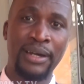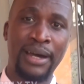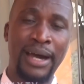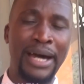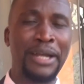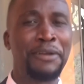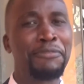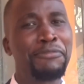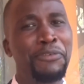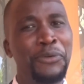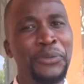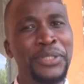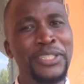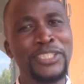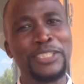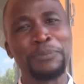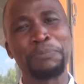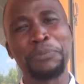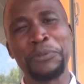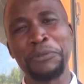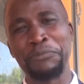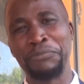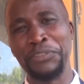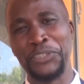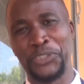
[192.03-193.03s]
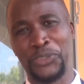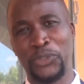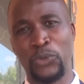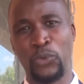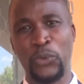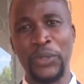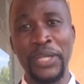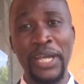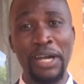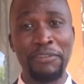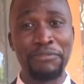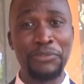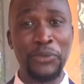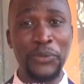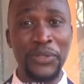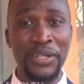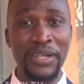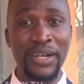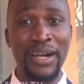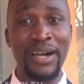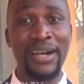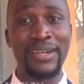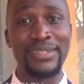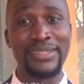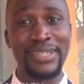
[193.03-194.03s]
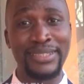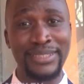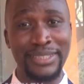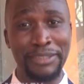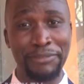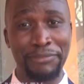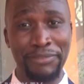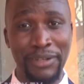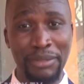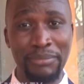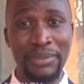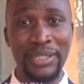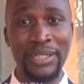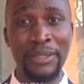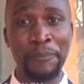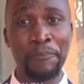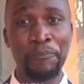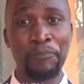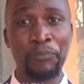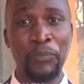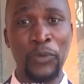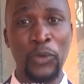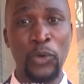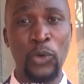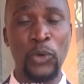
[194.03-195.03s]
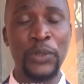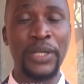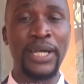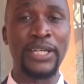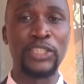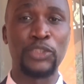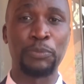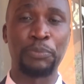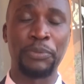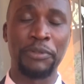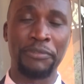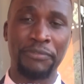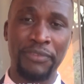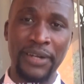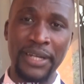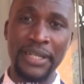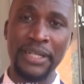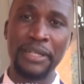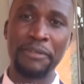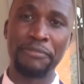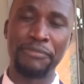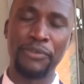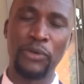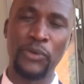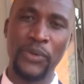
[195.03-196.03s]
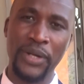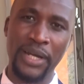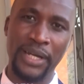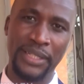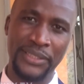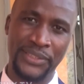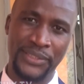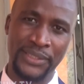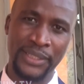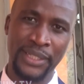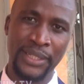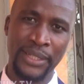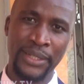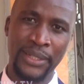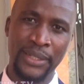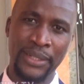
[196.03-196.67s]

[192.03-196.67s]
And for His provision, we have not lacked as a family. God has provided for us.